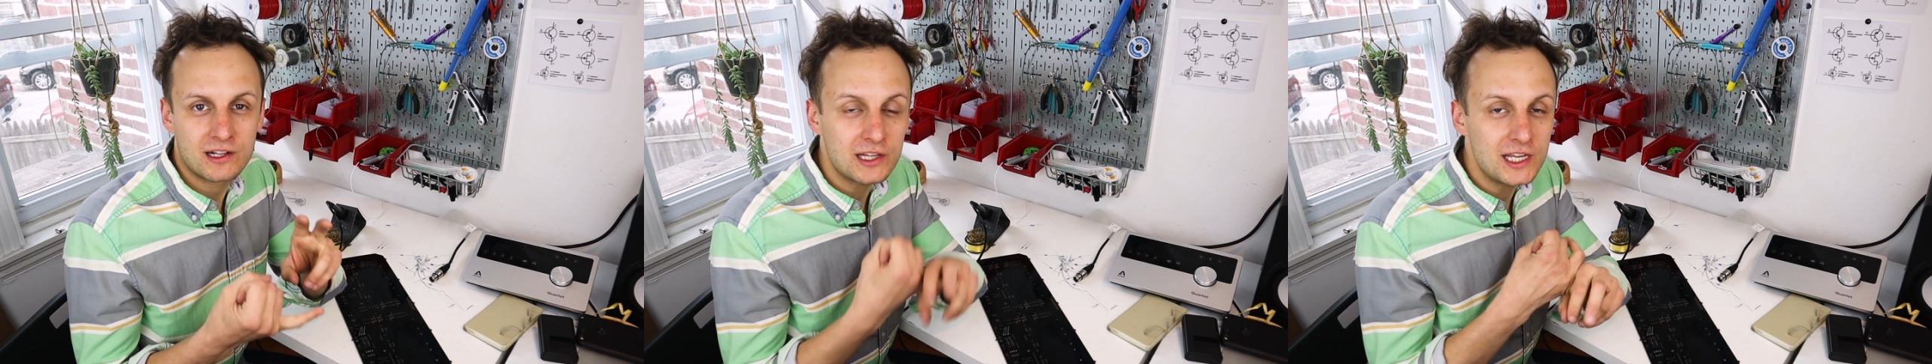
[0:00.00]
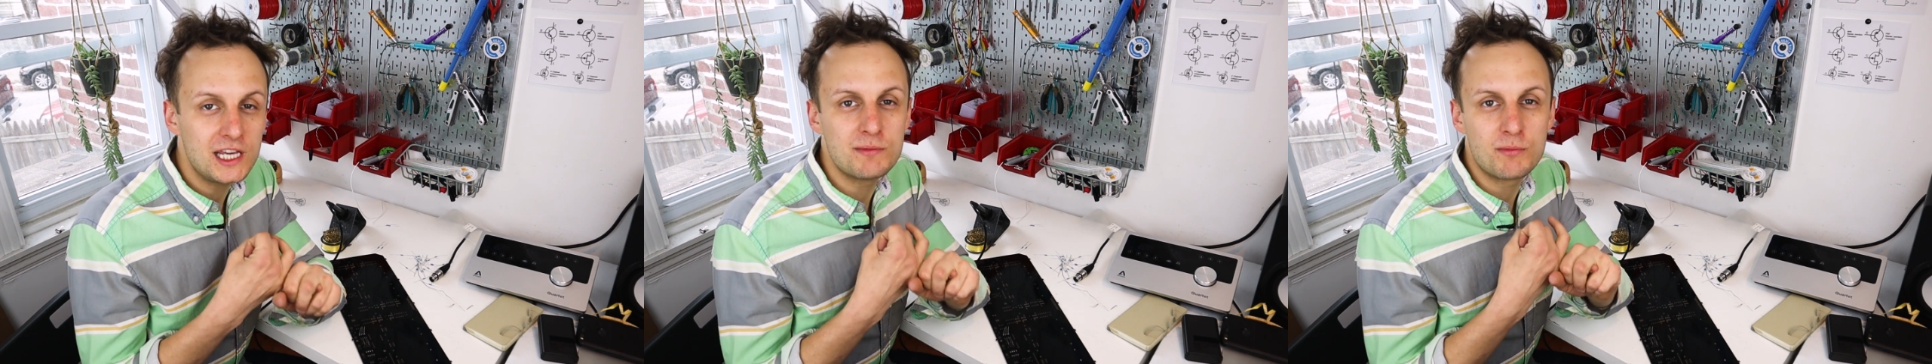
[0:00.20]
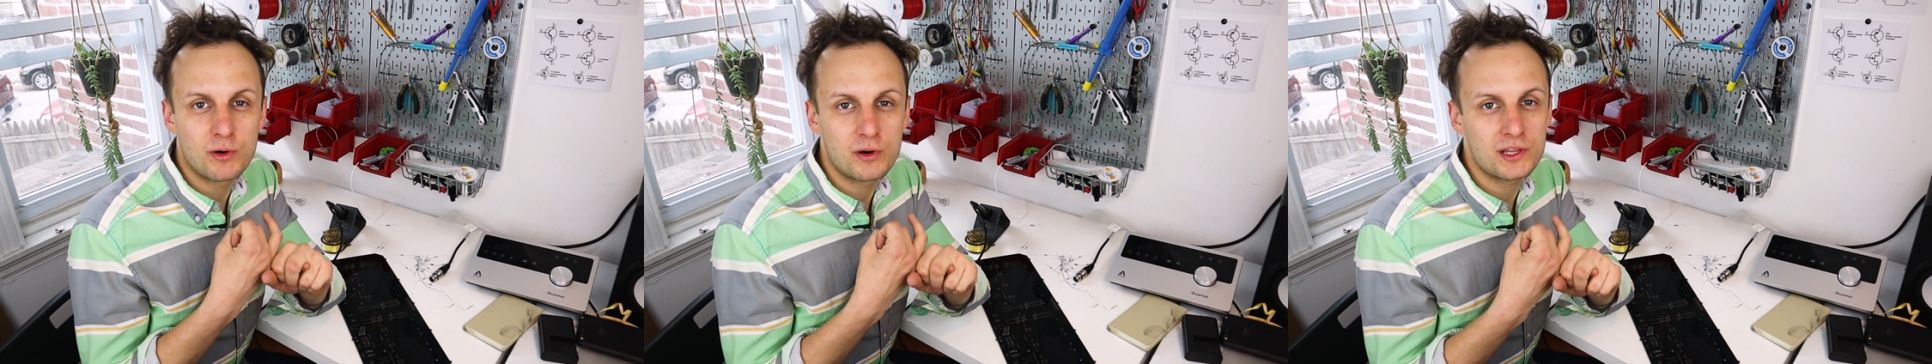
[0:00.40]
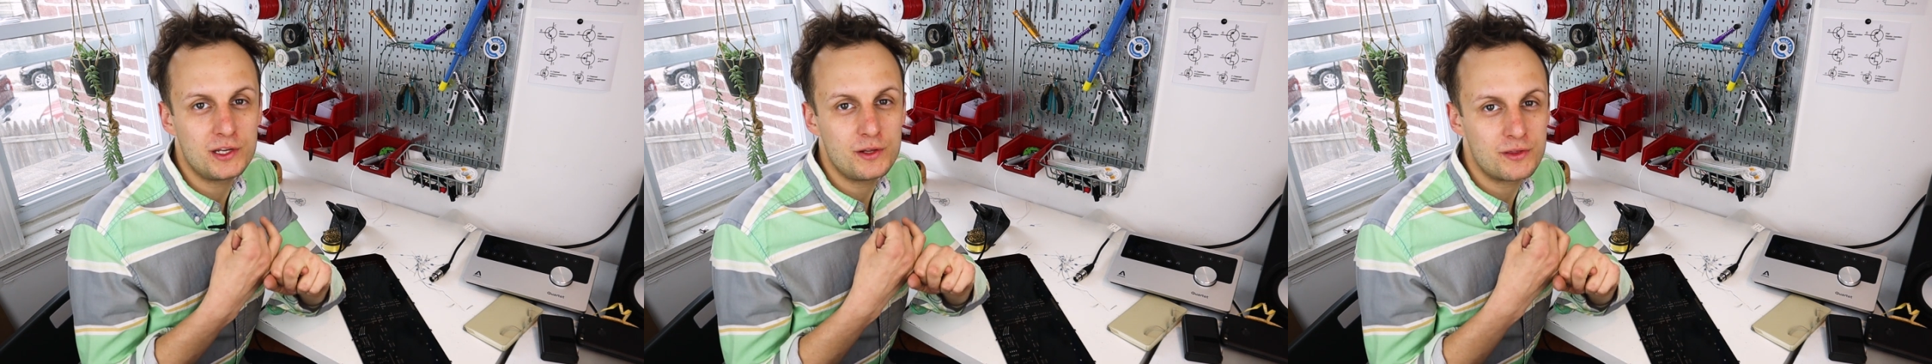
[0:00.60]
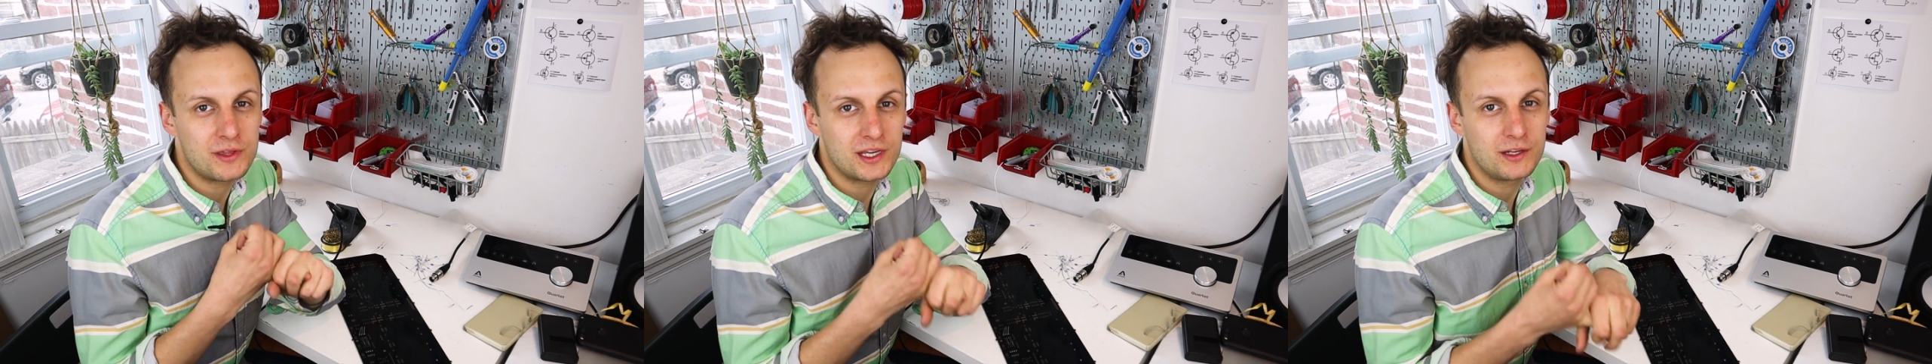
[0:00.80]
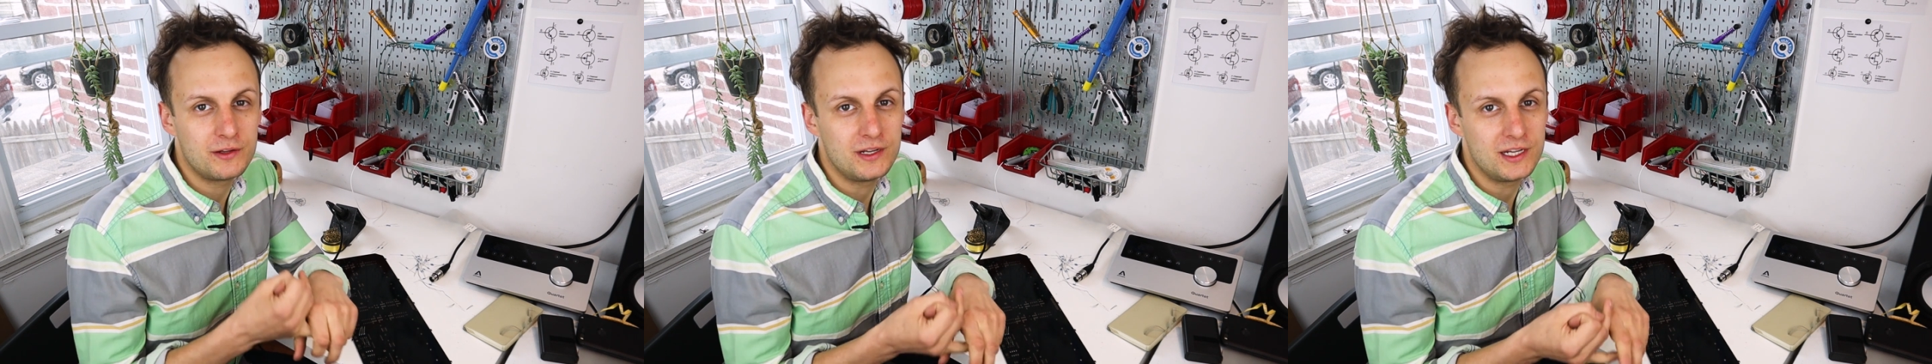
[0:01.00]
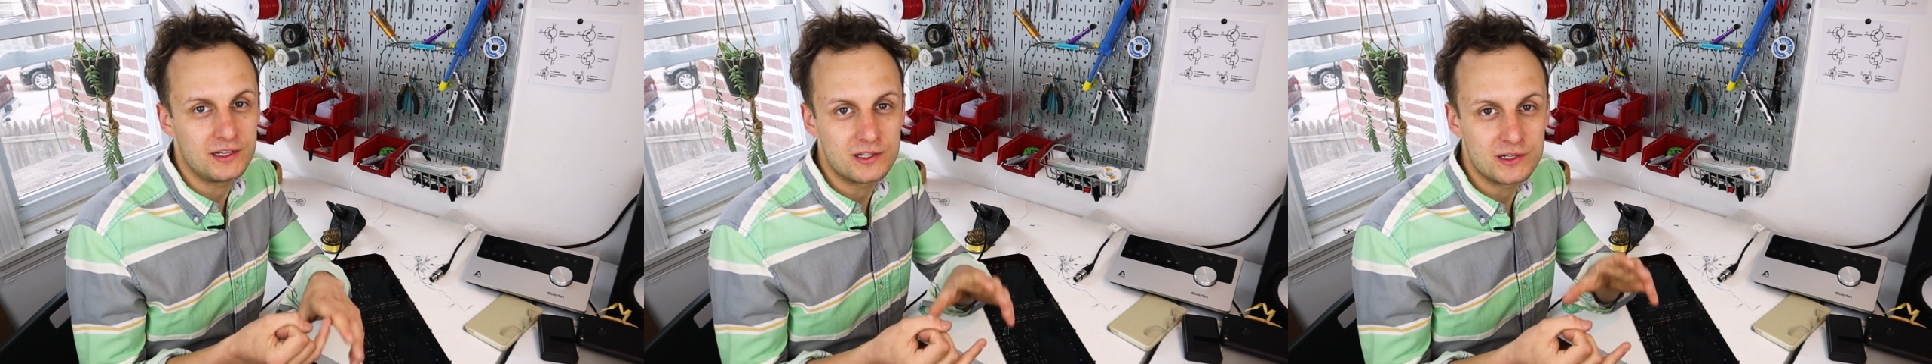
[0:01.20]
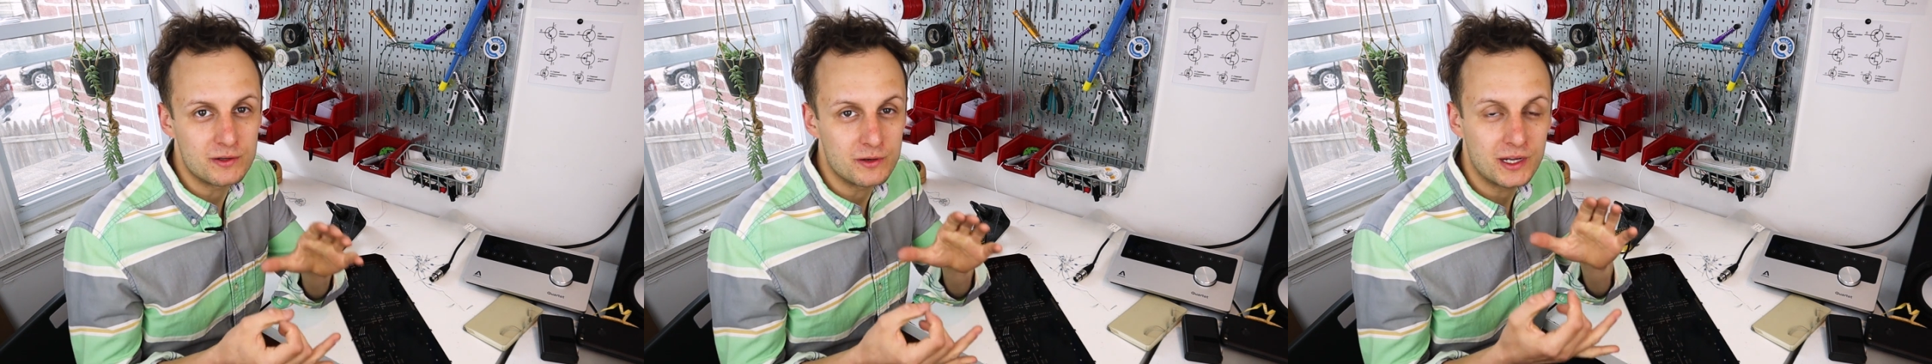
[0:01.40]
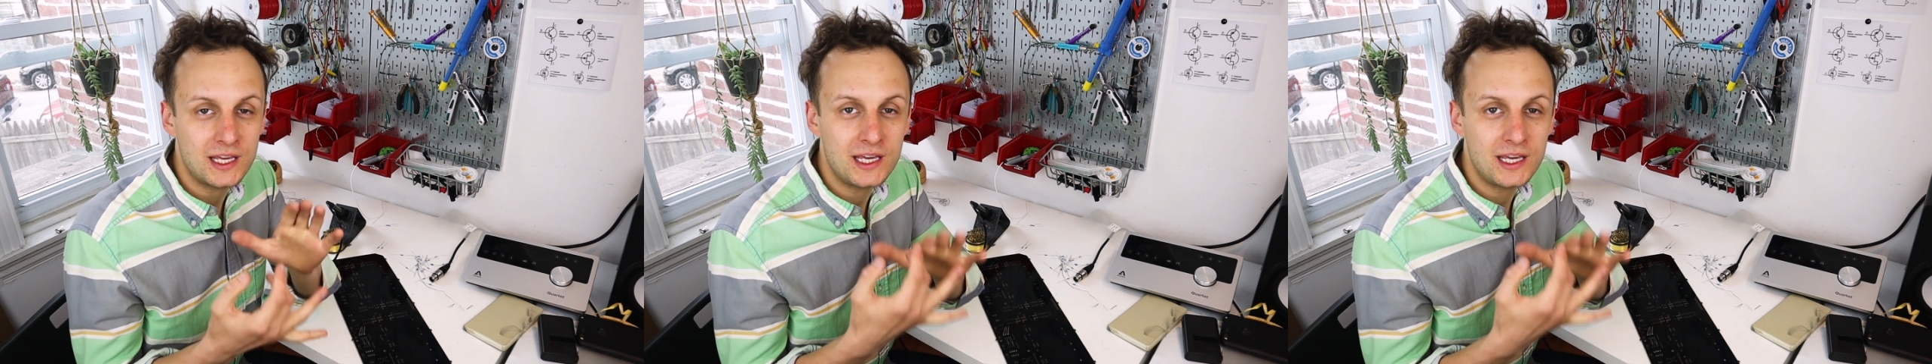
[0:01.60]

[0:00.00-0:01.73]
Clean more than you think you need to.